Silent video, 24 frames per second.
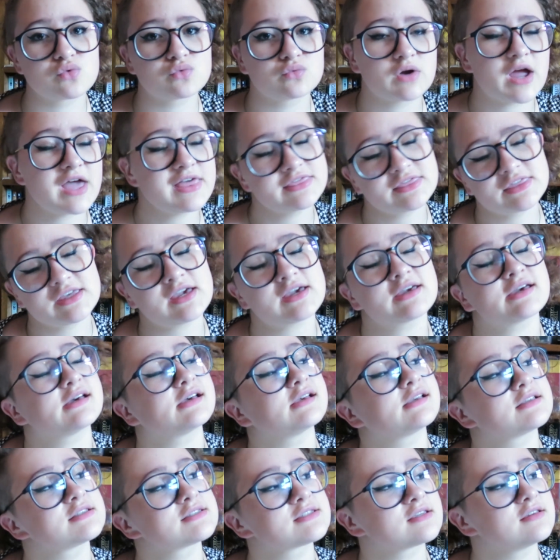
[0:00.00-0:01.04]
right
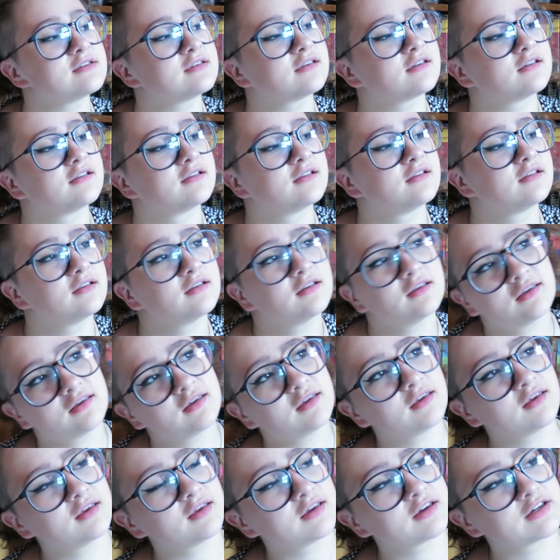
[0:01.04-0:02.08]
there so you can
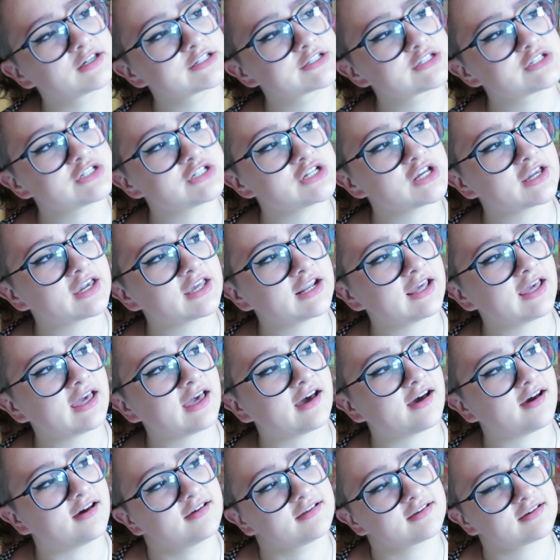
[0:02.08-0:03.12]
check it
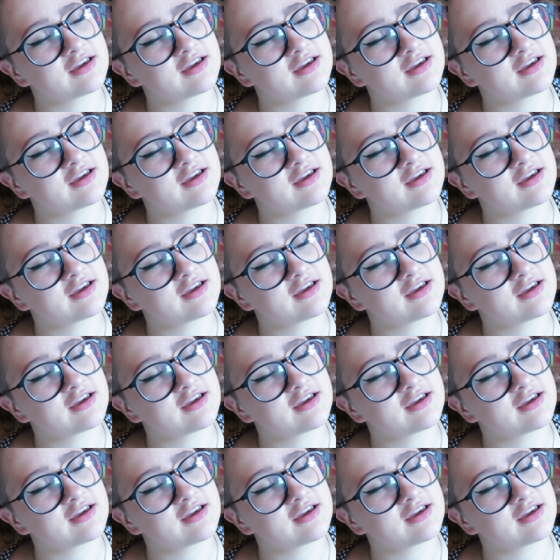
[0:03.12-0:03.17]
out.